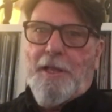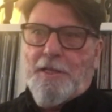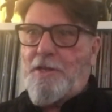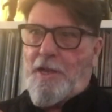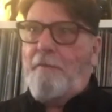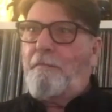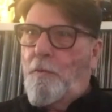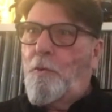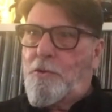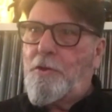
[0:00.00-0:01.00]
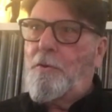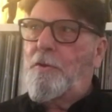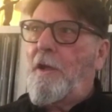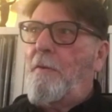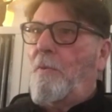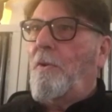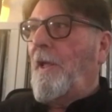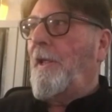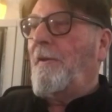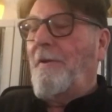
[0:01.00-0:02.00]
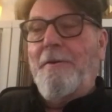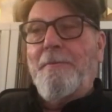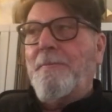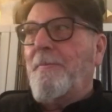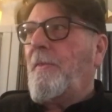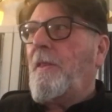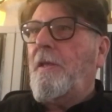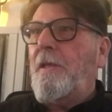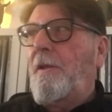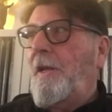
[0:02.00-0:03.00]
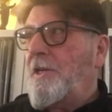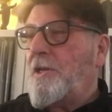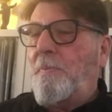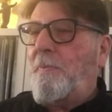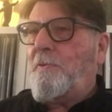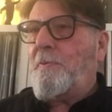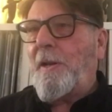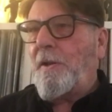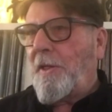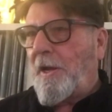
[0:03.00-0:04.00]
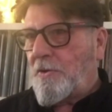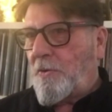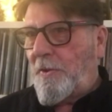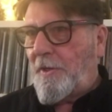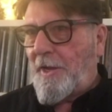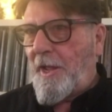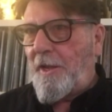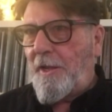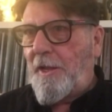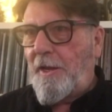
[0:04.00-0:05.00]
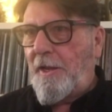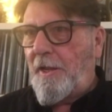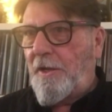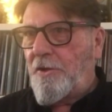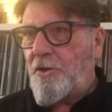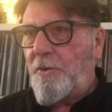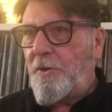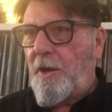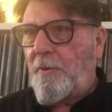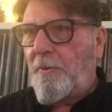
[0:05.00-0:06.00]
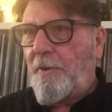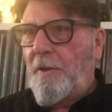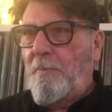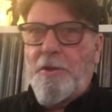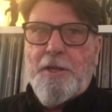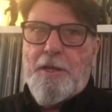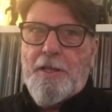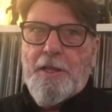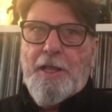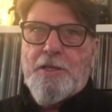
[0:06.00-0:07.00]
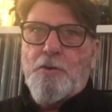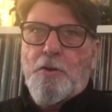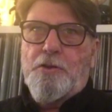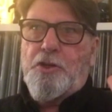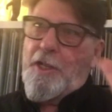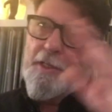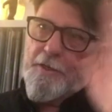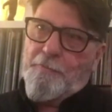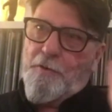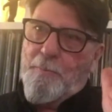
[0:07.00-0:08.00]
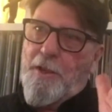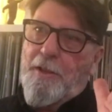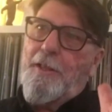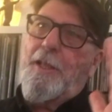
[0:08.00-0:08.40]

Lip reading: It's kind of forced it all down, but like you easily spend £1,000 a day in a studio, but it's all shielded from you.